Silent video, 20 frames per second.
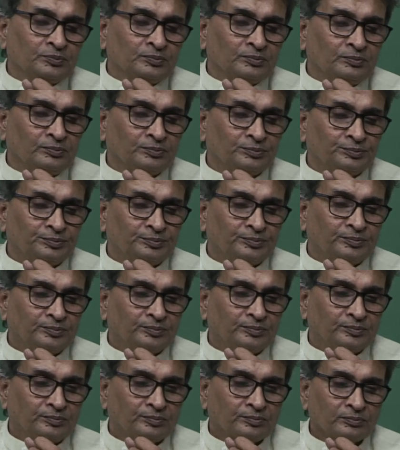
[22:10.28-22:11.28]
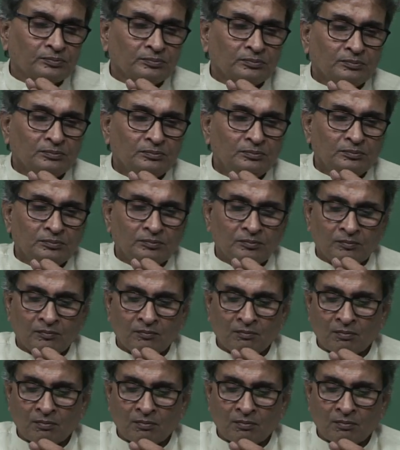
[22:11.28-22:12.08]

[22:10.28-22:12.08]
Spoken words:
[no speech]